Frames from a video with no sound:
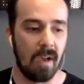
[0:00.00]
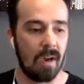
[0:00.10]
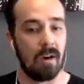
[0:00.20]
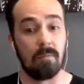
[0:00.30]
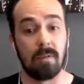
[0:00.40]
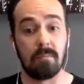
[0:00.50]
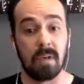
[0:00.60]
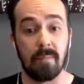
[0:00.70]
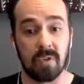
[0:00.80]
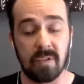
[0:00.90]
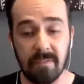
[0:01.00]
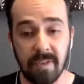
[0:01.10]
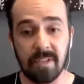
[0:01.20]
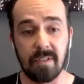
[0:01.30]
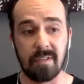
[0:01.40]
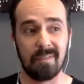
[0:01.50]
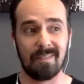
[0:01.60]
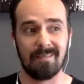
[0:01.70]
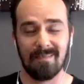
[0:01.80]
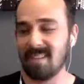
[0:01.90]
Oh, we're the most efficient. It's like,
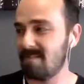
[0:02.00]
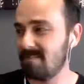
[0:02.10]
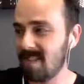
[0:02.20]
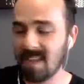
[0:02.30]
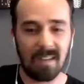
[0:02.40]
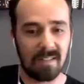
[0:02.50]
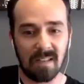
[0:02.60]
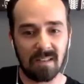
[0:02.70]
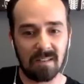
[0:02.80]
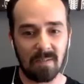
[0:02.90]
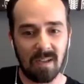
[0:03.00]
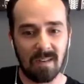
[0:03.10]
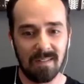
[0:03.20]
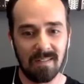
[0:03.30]
well, that guy said it as well.